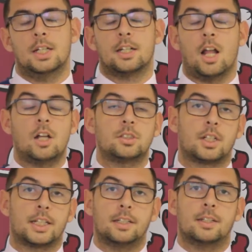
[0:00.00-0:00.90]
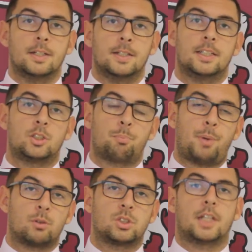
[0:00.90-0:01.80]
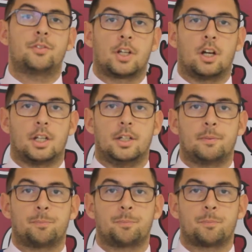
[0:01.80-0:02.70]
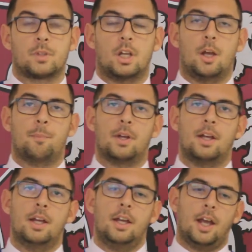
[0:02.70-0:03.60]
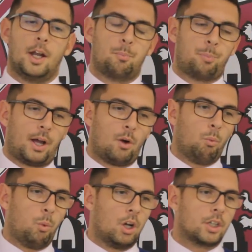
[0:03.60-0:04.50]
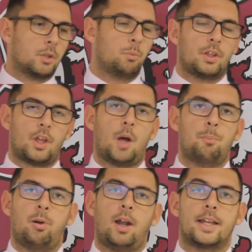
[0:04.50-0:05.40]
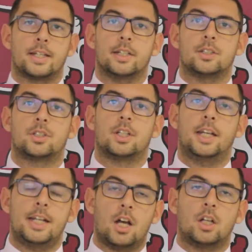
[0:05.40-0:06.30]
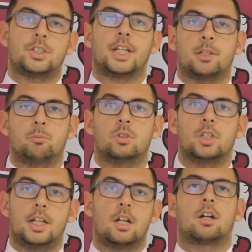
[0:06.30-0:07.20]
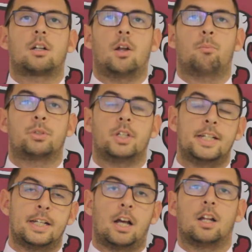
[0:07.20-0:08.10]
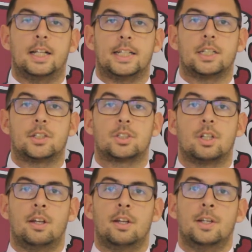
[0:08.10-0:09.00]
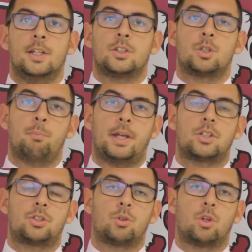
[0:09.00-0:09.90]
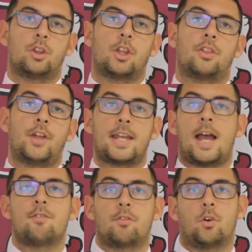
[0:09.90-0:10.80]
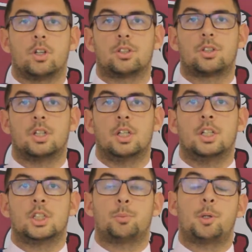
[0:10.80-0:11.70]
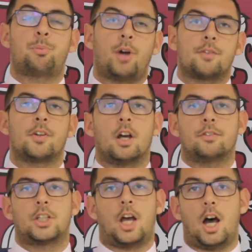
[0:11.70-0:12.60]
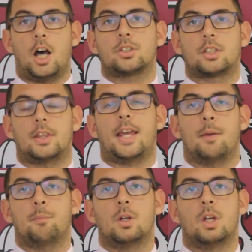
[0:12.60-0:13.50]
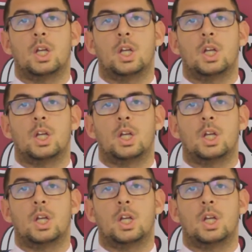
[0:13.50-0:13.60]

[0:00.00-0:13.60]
And lastly is about safeguarding and about working with our players in our teams, in our clubs, and in our leagues to make sure that they have a voice, to be brave enough to ask them